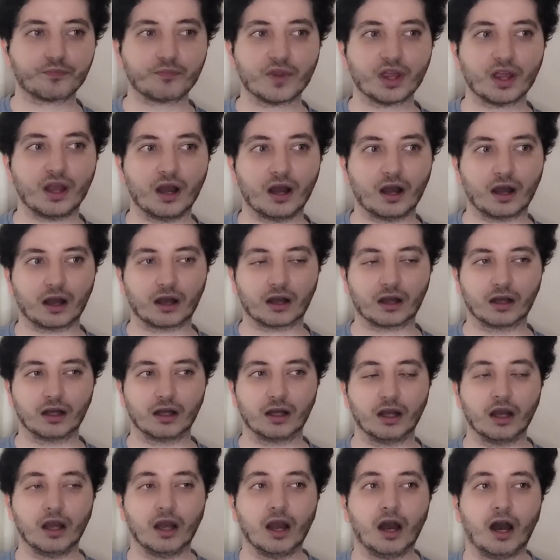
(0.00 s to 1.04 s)

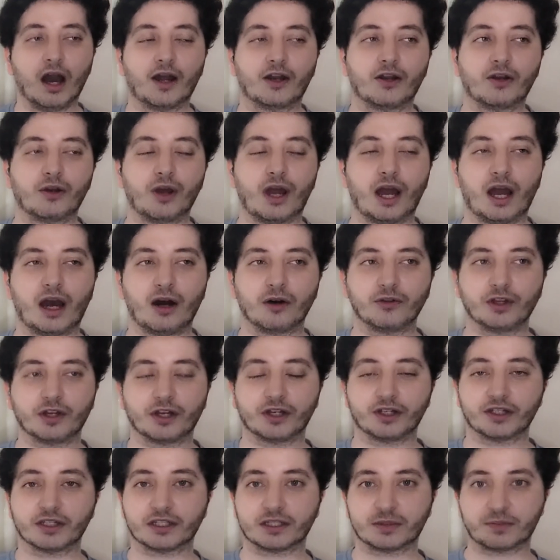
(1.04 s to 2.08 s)
I don't know how they're gonna
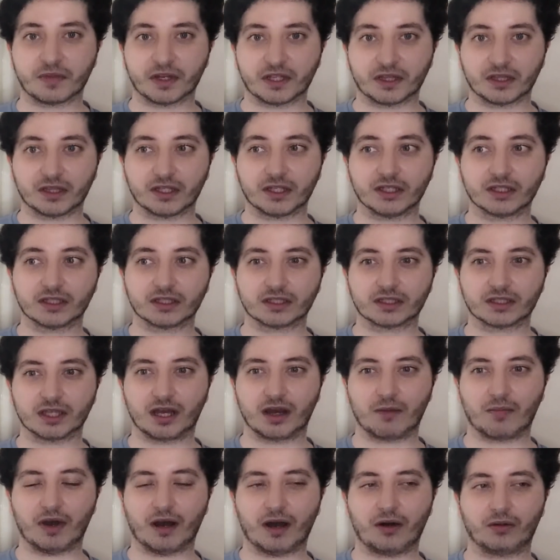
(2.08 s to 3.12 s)
spin this
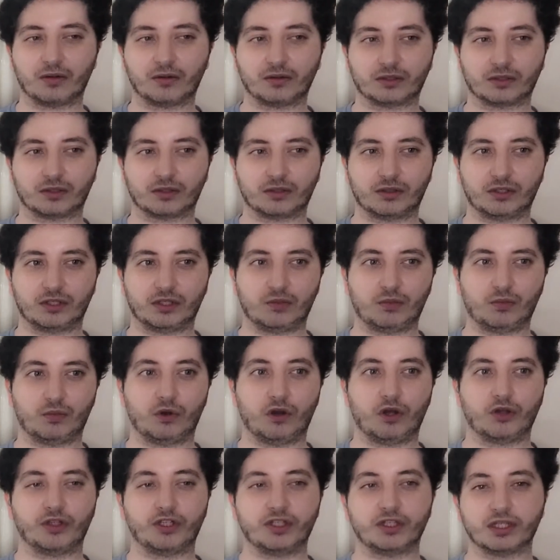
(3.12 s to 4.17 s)
about were
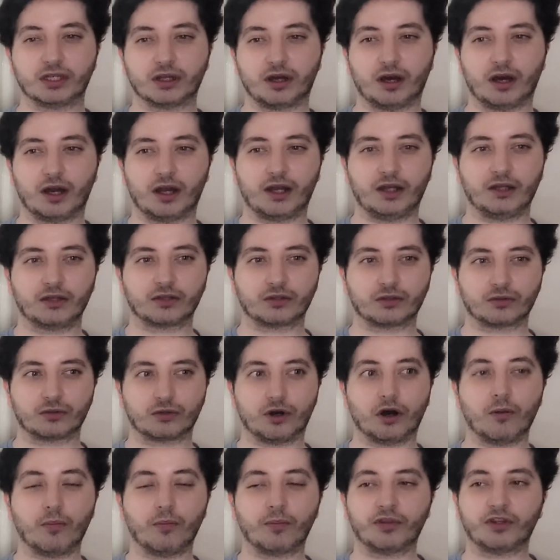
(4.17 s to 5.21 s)
these lies or
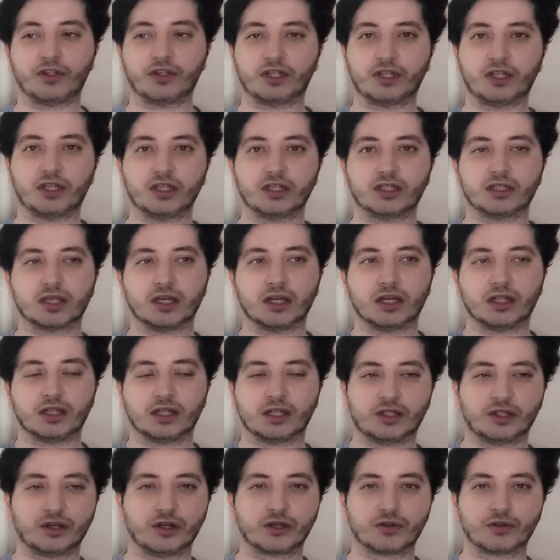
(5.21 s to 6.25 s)
not, but the thing is, they
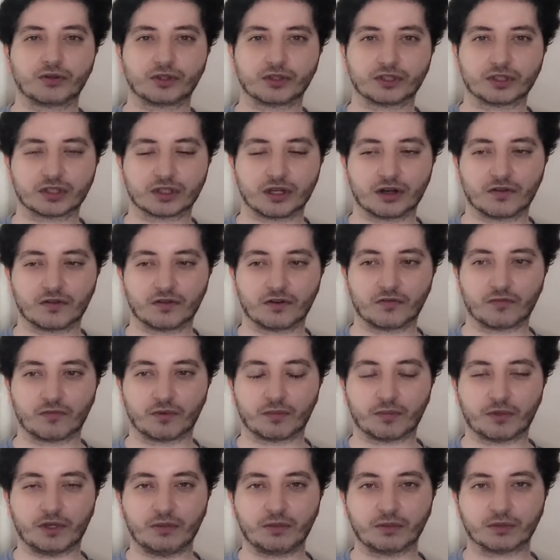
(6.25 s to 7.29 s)
turned all this stuff off, but
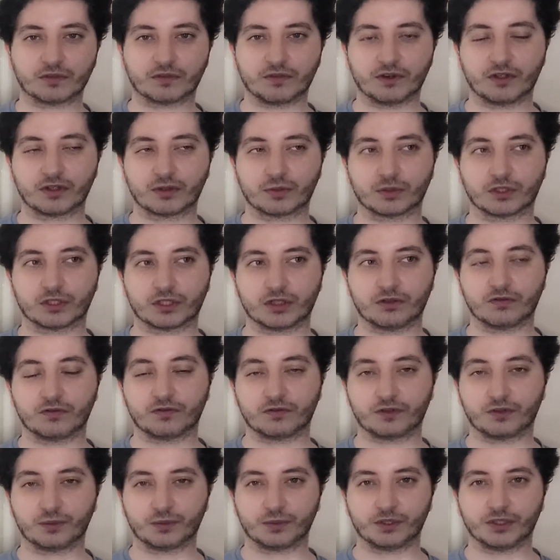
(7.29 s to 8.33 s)
people's phones were still
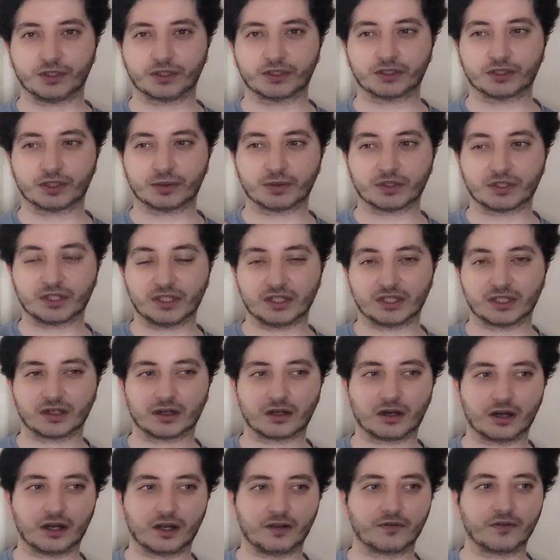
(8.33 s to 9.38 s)
filming it, so they were seeing it
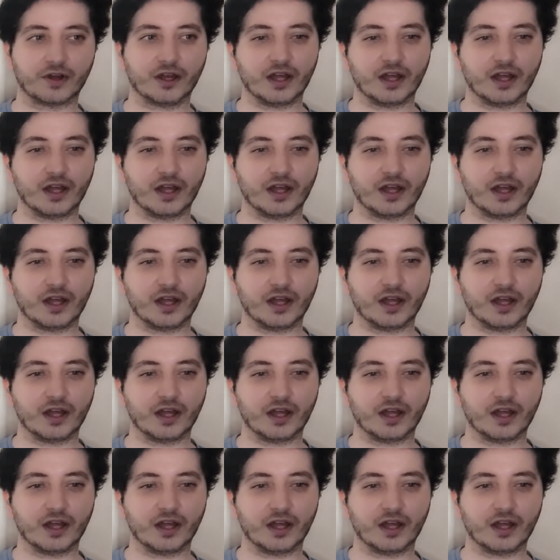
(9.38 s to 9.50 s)
live.